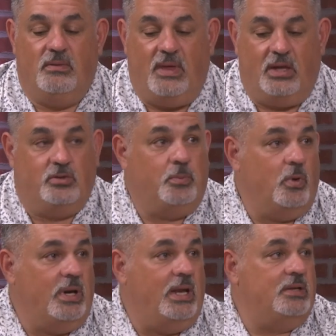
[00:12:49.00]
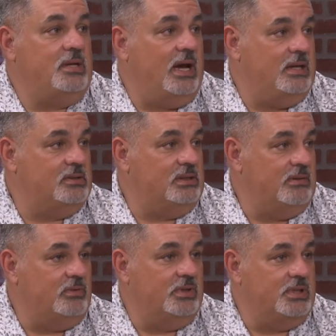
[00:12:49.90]
that sport at its highest
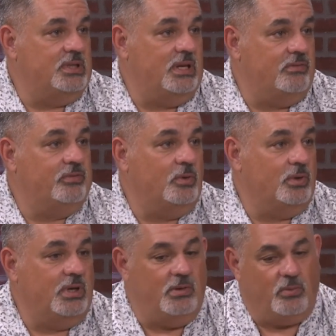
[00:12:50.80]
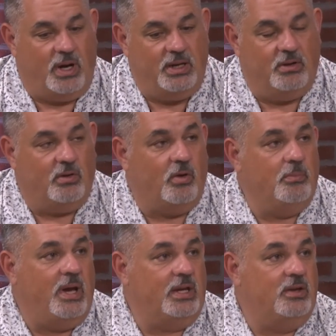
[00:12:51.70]
level in the state of Florida and right here in our
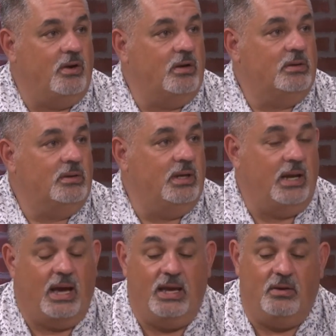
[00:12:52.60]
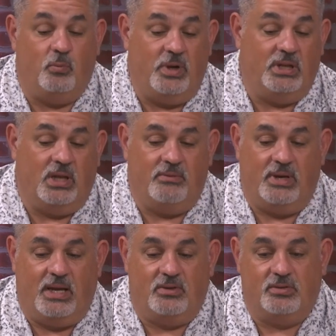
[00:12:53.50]
own backyard and I, and we love
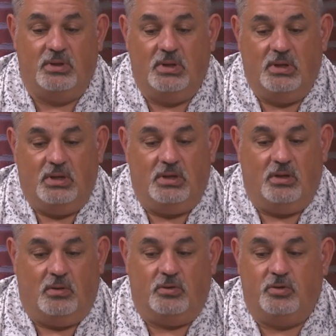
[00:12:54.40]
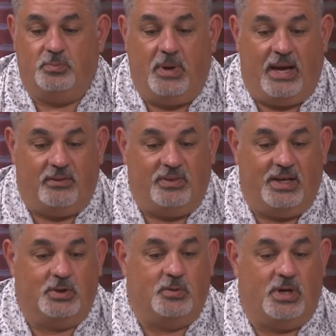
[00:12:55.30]
it as you know
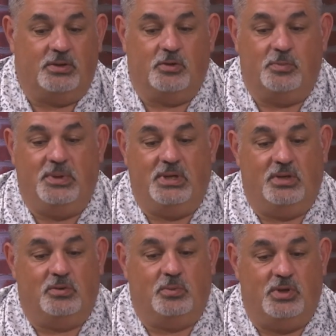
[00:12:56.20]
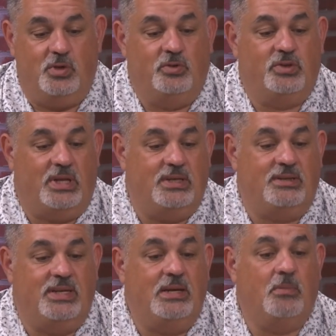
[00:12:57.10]
athletic directors because when you send a
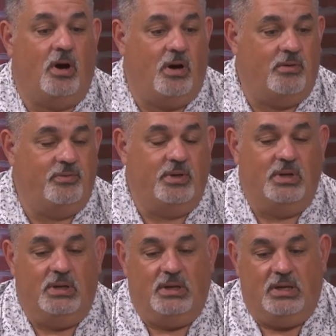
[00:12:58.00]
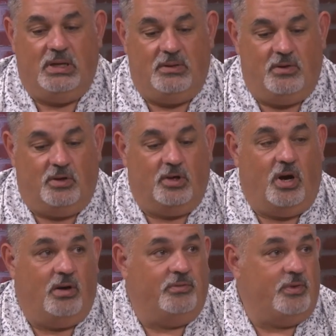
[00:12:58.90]
team off and they're
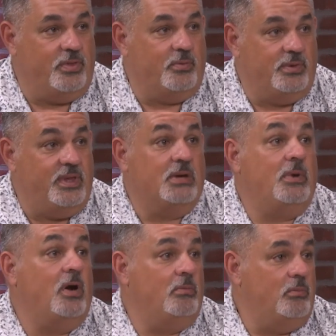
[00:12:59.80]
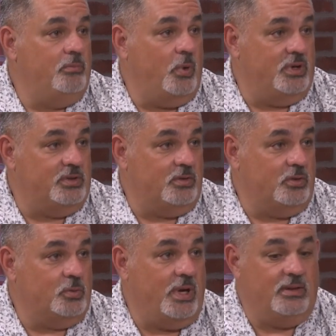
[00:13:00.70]
gone for three. Think about boys and
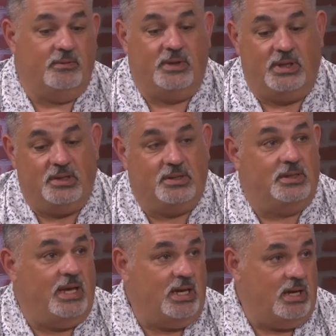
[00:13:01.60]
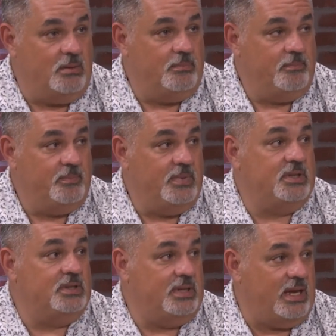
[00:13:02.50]
girls weightlifting. It's a day up,
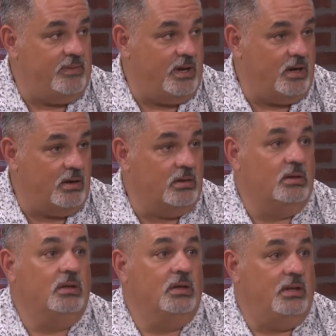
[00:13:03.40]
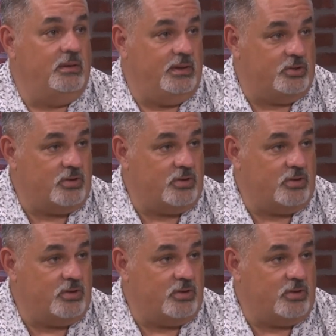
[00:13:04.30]
it's a day there, and then they